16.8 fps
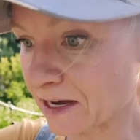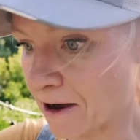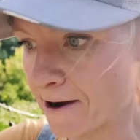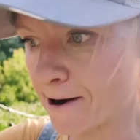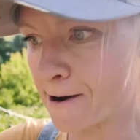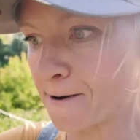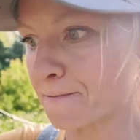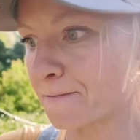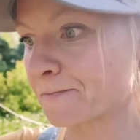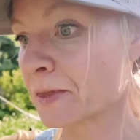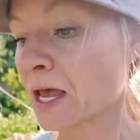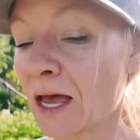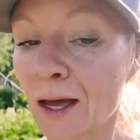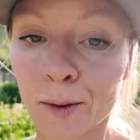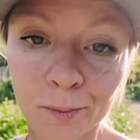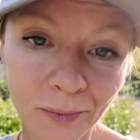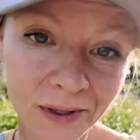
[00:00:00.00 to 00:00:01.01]
Um,
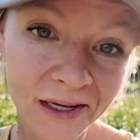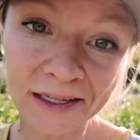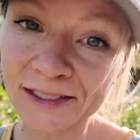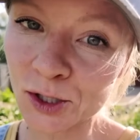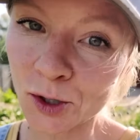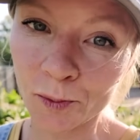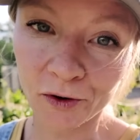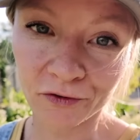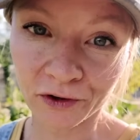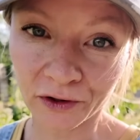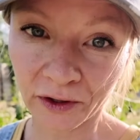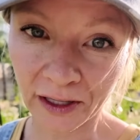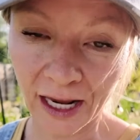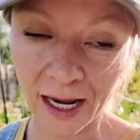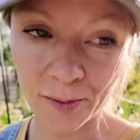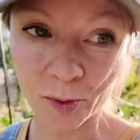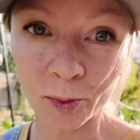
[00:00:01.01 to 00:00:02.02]
peonies are perfectly
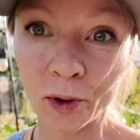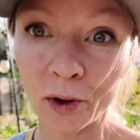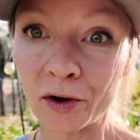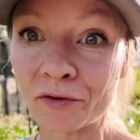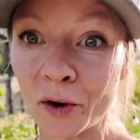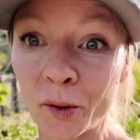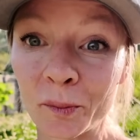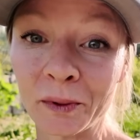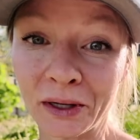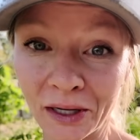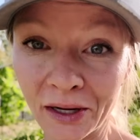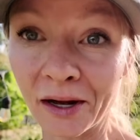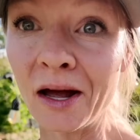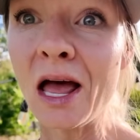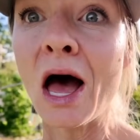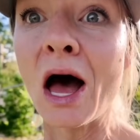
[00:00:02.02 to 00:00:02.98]
capable of opening